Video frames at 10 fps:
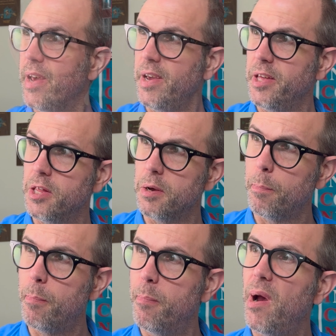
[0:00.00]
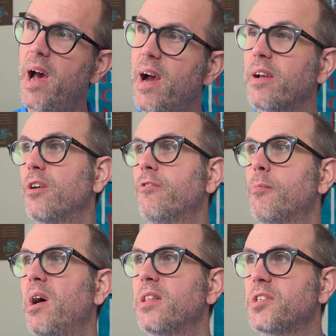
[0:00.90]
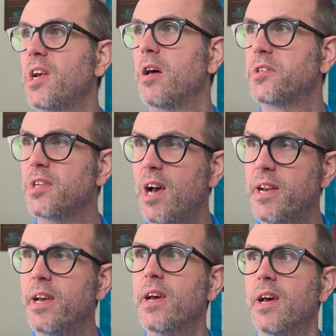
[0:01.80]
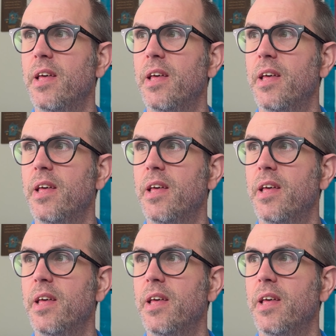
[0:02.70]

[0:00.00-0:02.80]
In the back over by the south side,